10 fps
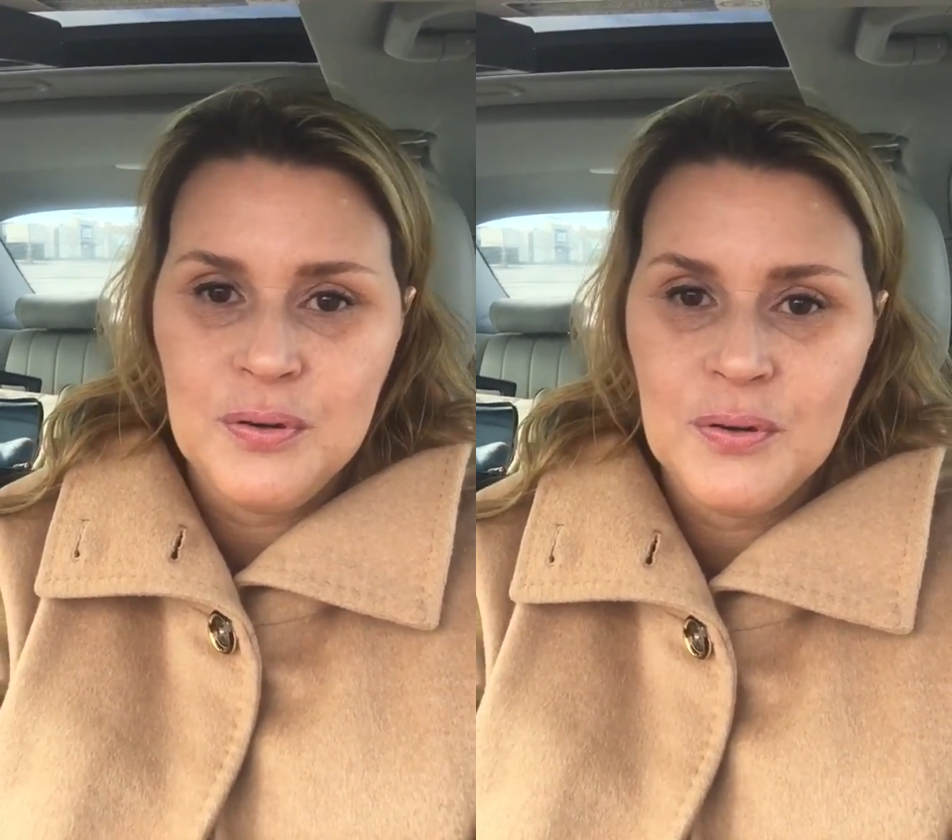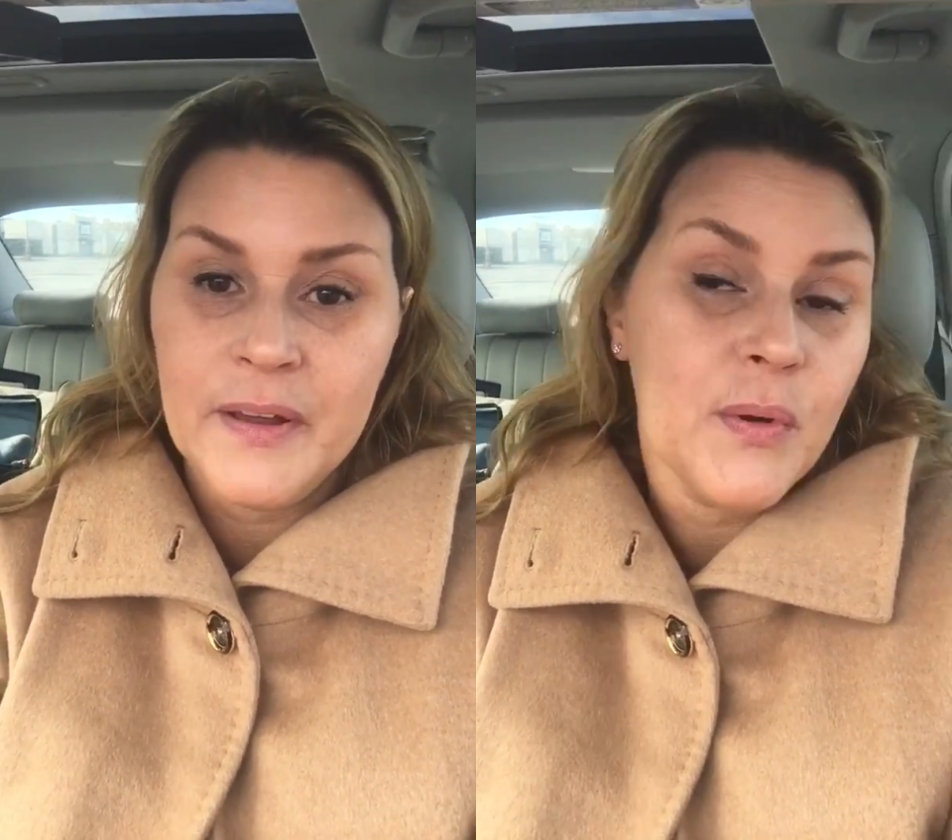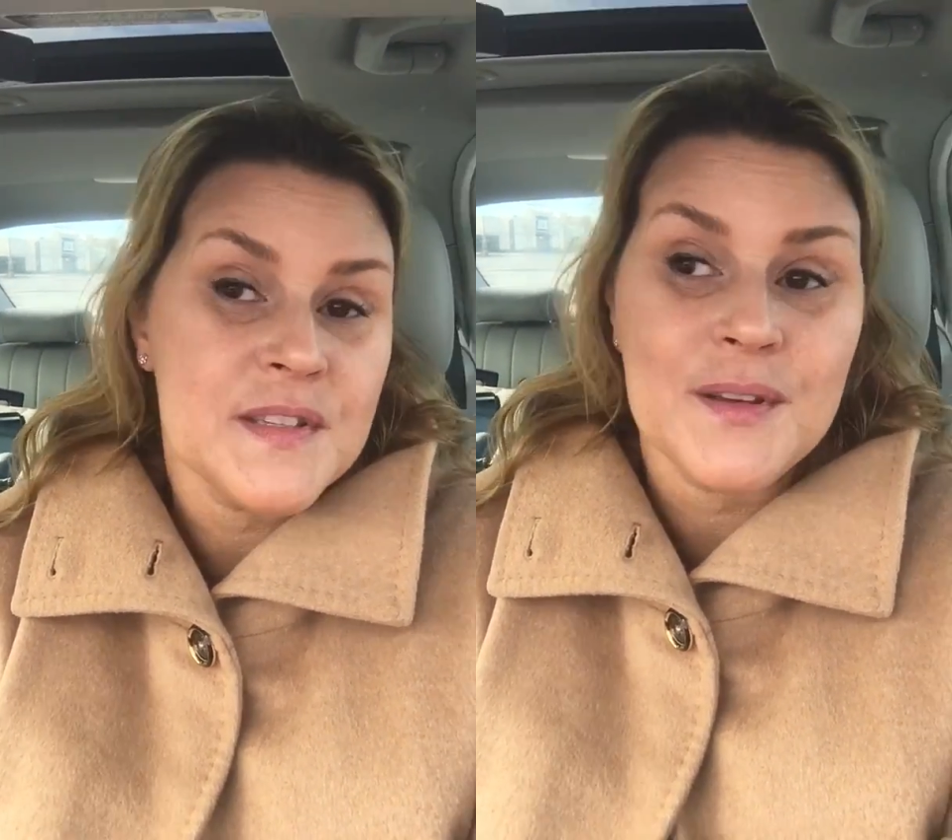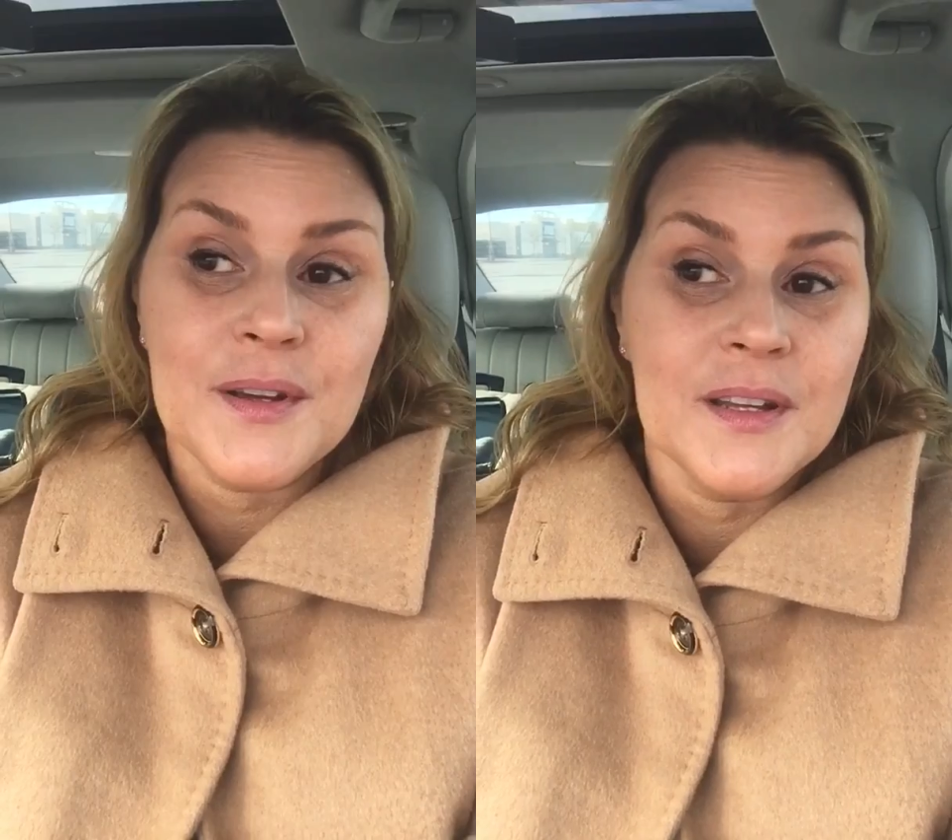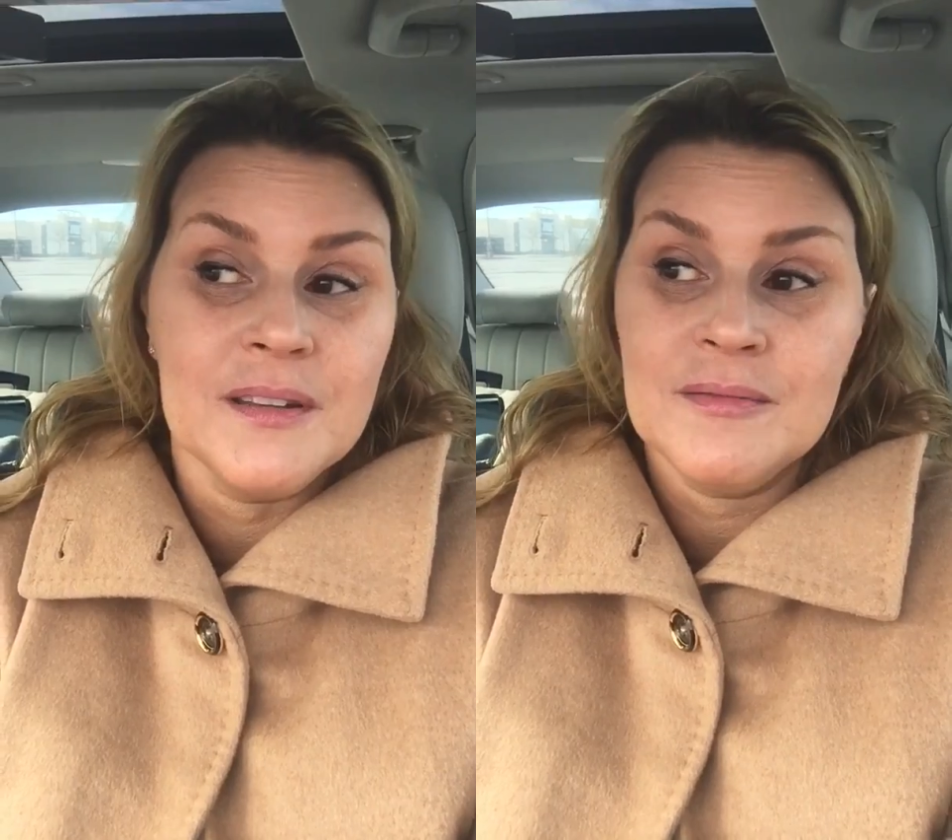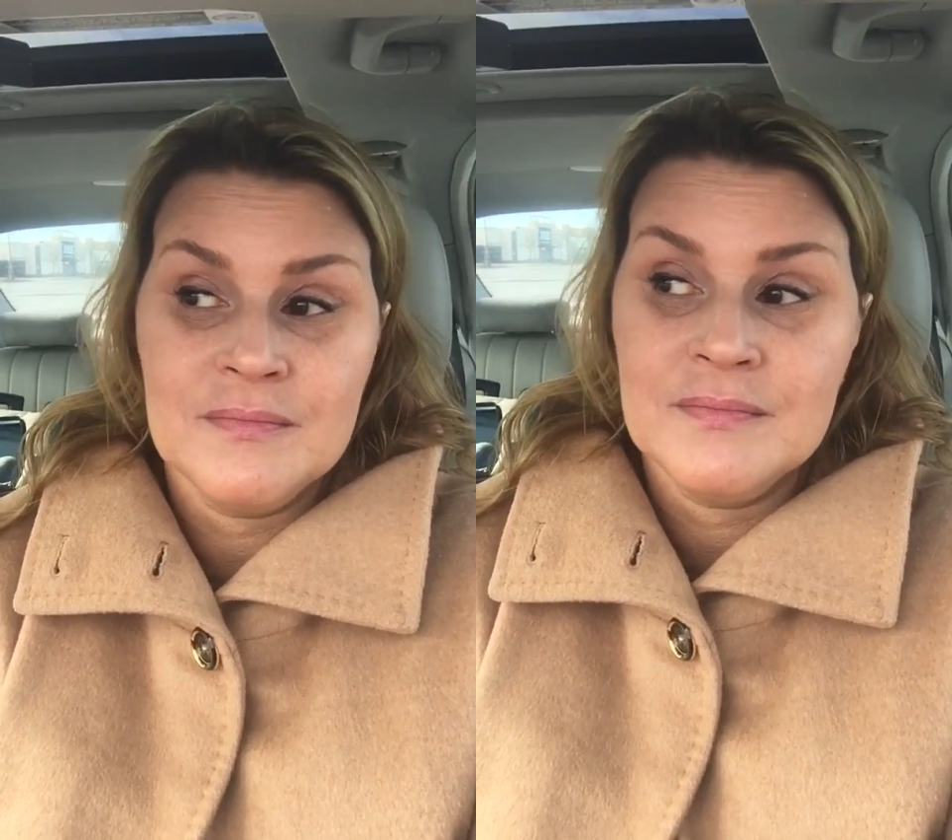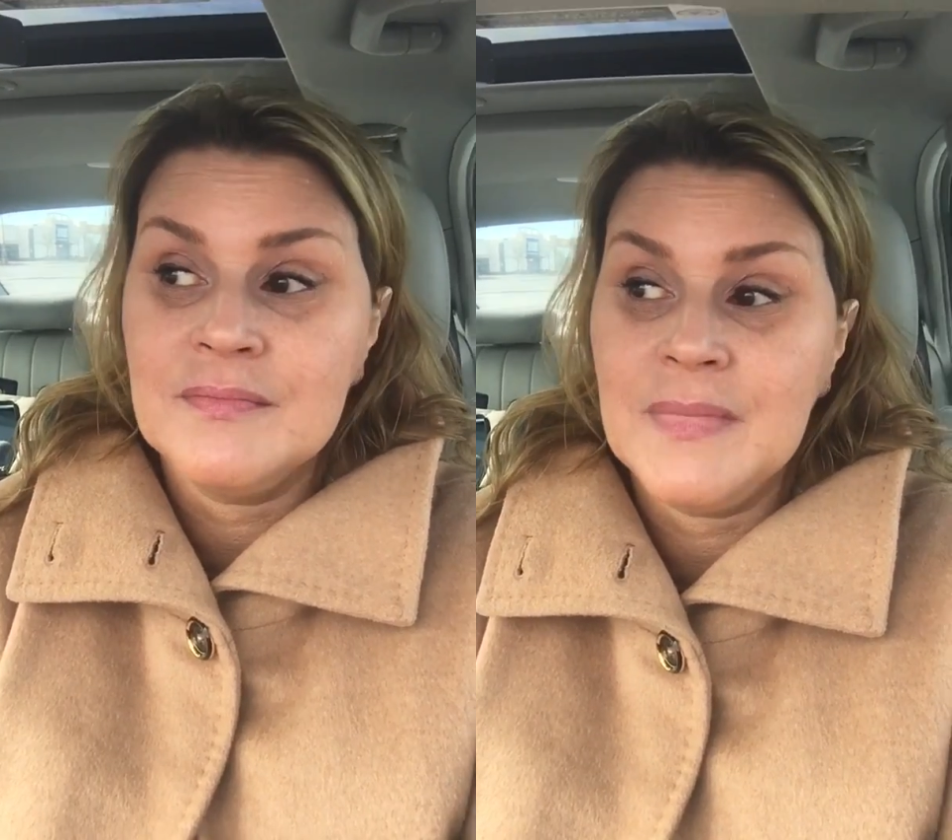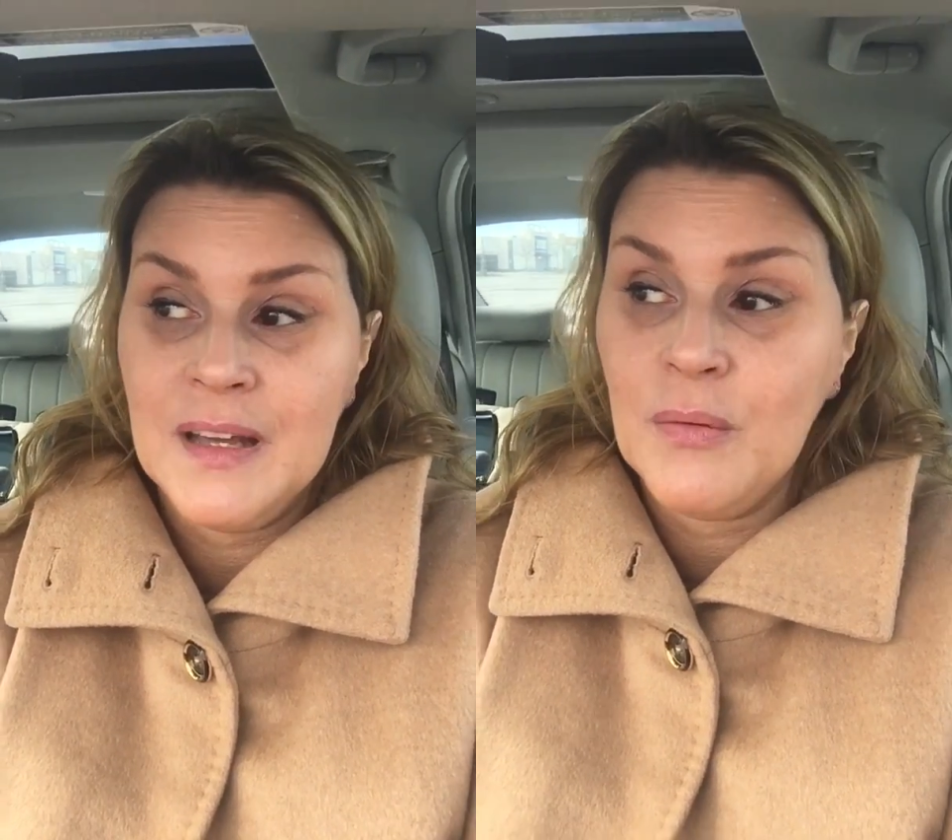it was good.
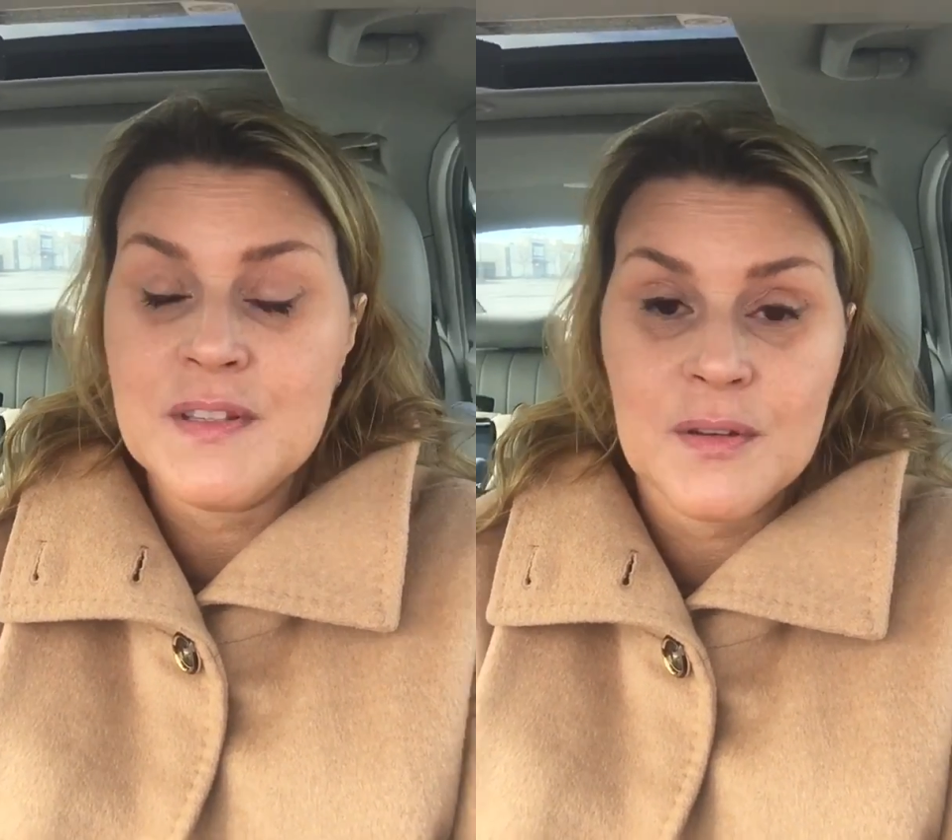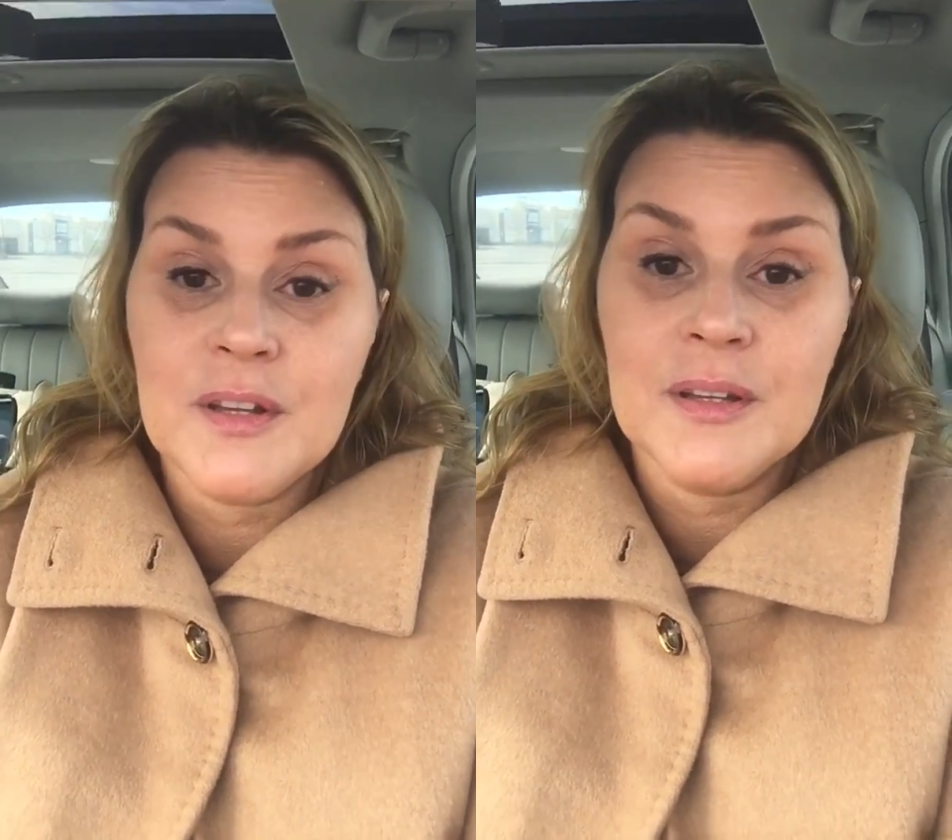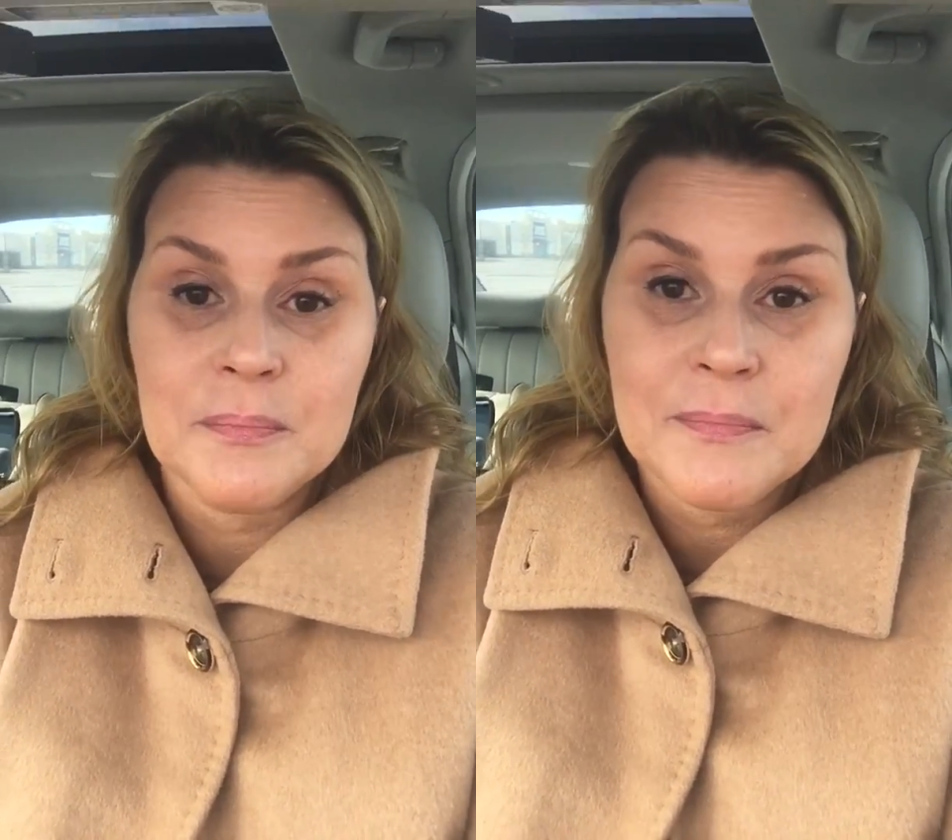It was good.